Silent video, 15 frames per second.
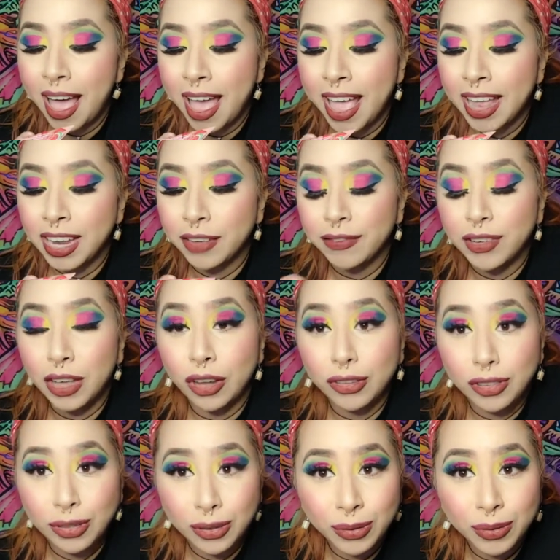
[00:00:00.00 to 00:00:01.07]
And if y'all
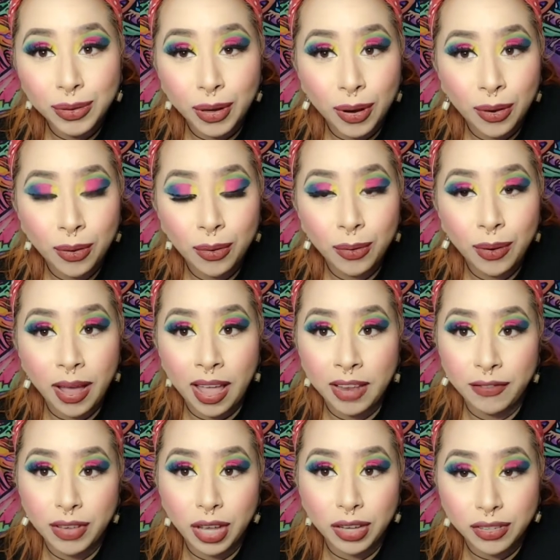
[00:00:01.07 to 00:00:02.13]
do go and
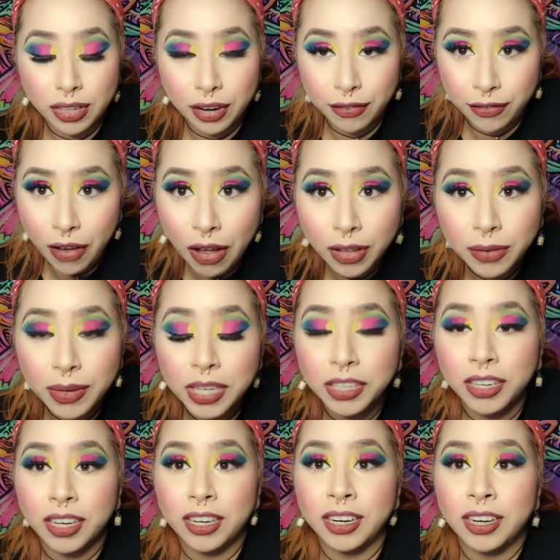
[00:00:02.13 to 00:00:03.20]
if y'all start following
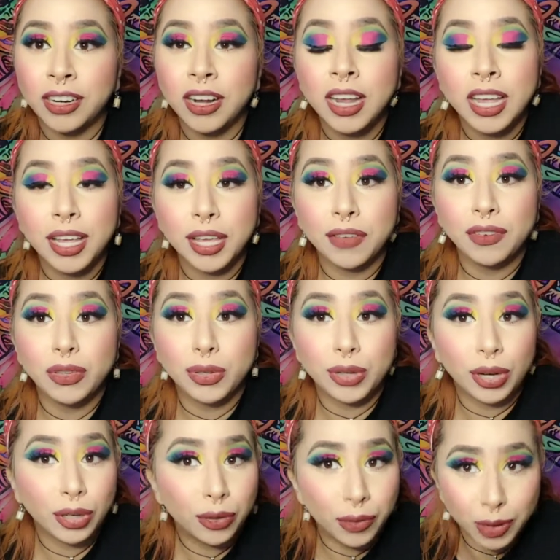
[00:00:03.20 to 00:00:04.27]
her, if you
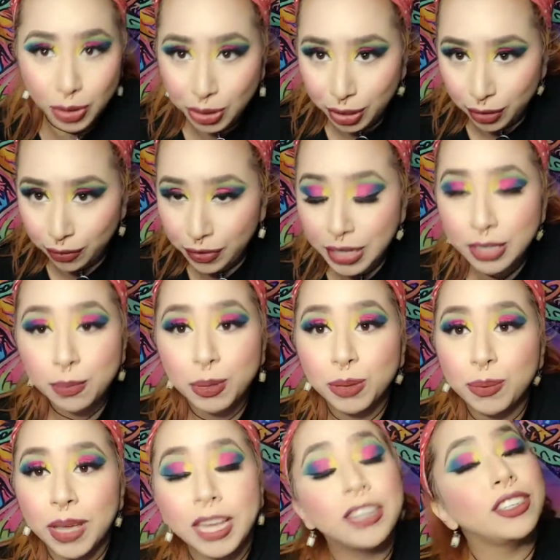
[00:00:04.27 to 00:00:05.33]
start going to her Facebook
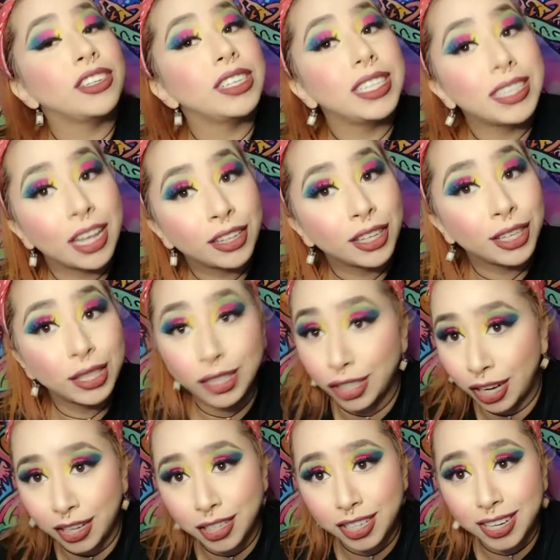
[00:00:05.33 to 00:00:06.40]
page, tell her
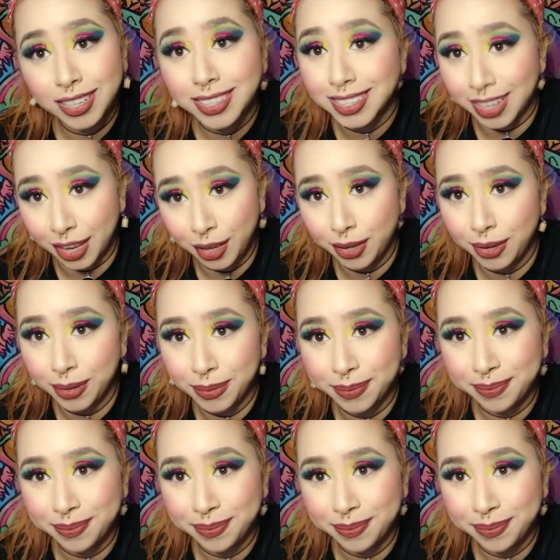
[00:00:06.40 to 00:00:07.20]
Chacha sent you.